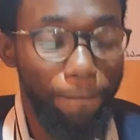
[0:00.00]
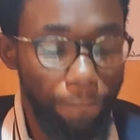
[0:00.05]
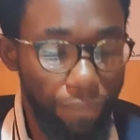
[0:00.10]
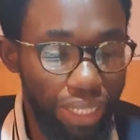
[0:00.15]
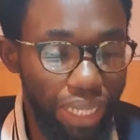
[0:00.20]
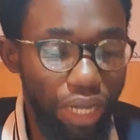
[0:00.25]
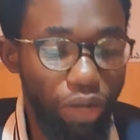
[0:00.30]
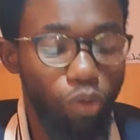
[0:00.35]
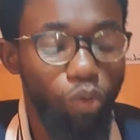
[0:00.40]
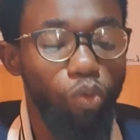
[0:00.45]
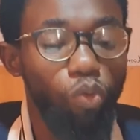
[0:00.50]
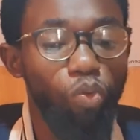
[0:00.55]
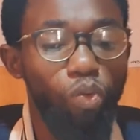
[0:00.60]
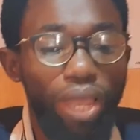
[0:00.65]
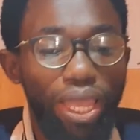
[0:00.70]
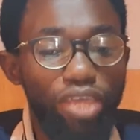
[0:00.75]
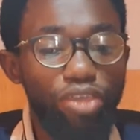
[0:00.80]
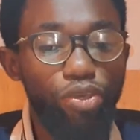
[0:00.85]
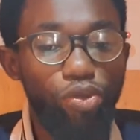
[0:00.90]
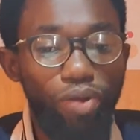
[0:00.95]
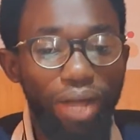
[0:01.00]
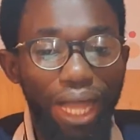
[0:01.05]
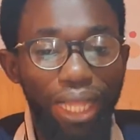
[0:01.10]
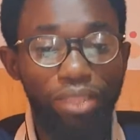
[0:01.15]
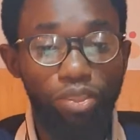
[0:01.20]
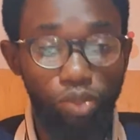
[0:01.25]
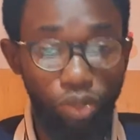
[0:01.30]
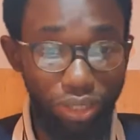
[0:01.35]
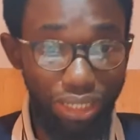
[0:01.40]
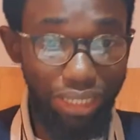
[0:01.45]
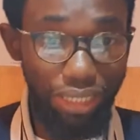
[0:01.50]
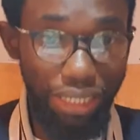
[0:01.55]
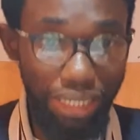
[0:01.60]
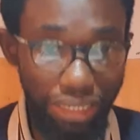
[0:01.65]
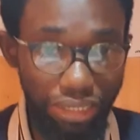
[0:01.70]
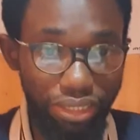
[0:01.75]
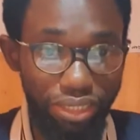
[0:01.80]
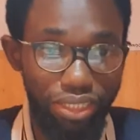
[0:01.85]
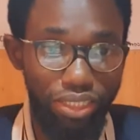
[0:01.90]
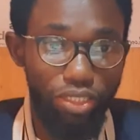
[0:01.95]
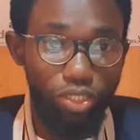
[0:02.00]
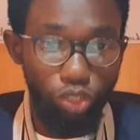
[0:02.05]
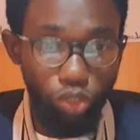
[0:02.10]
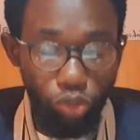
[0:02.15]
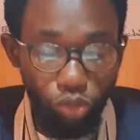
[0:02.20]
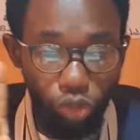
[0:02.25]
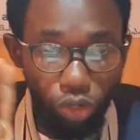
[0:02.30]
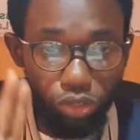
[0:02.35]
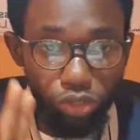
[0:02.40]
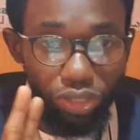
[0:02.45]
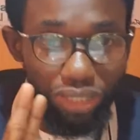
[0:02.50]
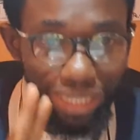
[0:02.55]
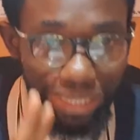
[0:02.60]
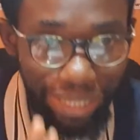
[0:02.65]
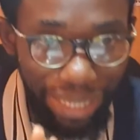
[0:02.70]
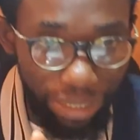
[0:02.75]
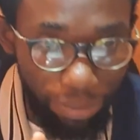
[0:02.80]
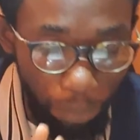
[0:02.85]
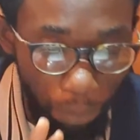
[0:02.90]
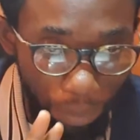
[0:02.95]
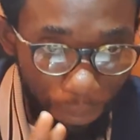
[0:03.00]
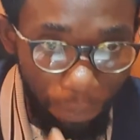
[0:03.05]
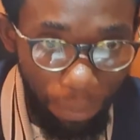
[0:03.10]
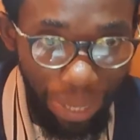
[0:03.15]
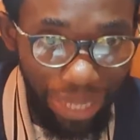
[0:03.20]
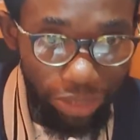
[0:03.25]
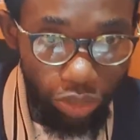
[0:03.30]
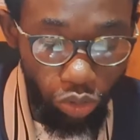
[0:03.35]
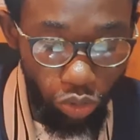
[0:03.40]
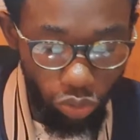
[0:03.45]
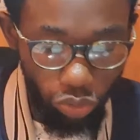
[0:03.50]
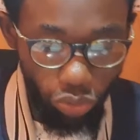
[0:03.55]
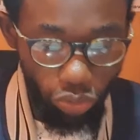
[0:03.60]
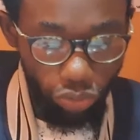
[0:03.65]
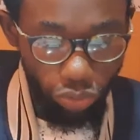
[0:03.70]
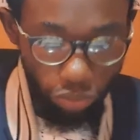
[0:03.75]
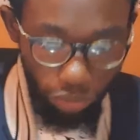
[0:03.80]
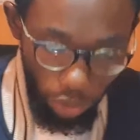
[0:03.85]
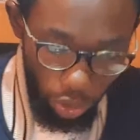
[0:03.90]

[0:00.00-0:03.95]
Now, when you are done listing, you go to the next part 2.